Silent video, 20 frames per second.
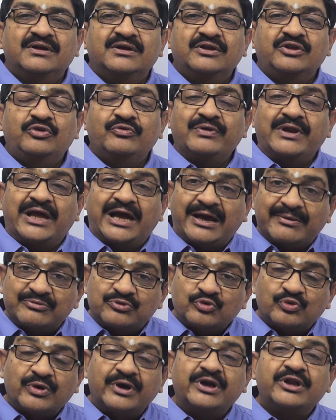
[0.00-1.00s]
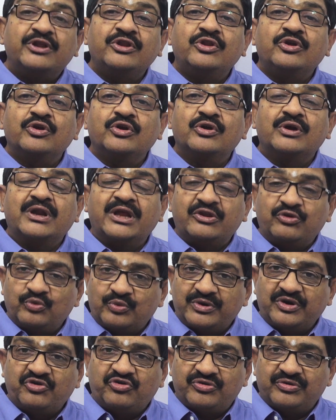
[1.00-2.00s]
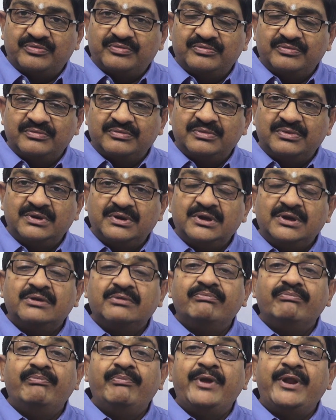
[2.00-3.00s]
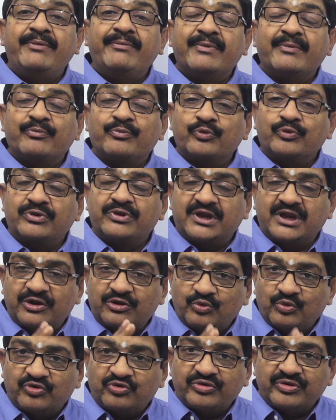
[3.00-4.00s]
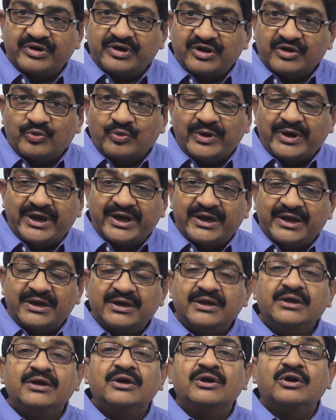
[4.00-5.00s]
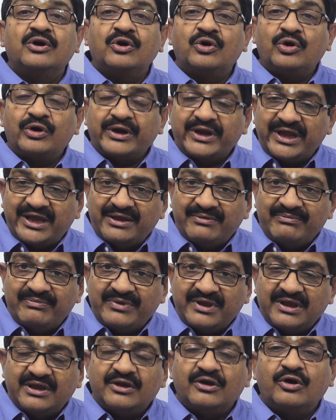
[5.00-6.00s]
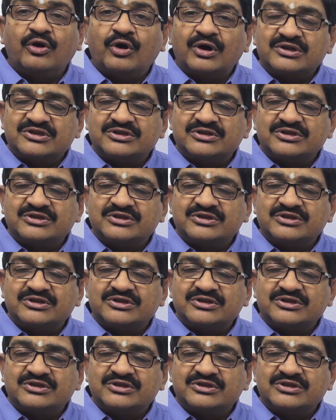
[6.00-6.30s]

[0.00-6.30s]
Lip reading: you will have to continue your education, minimum post-graduation required or MBA or